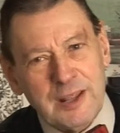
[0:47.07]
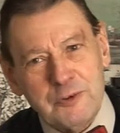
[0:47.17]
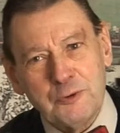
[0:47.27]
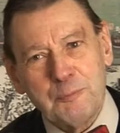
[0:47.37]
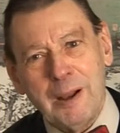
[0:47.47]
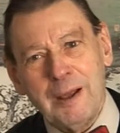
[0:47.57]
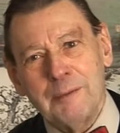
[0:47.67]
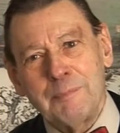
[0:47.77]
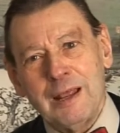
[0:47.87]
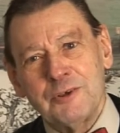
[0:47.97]
They took
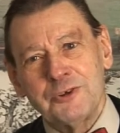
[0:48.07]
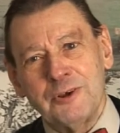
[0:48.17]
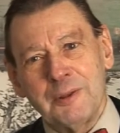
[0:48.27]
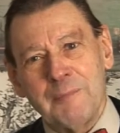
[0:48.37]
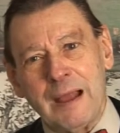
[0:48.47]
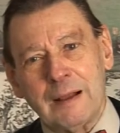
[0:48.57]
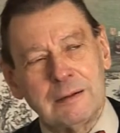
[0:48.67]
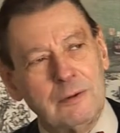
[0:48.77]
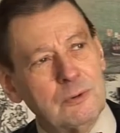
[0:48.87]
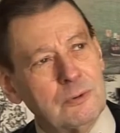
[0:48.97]
place on the back
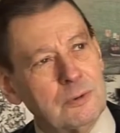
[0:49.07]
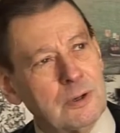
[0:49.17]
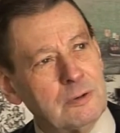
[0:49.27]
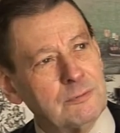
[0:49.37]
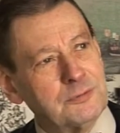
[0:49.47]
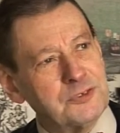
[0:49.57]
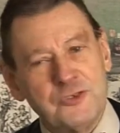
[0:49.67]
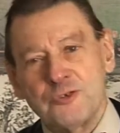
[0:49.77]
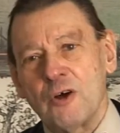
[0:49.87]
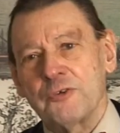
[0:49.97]
lawn of
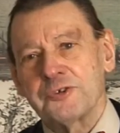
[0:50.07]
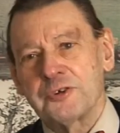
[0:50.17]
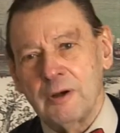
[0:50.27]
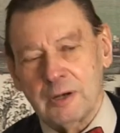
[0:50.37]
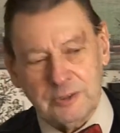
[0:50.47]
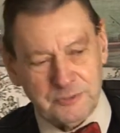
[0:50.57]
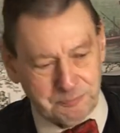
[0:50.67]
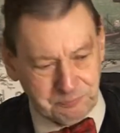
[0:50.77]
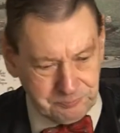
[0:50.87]
St John's College.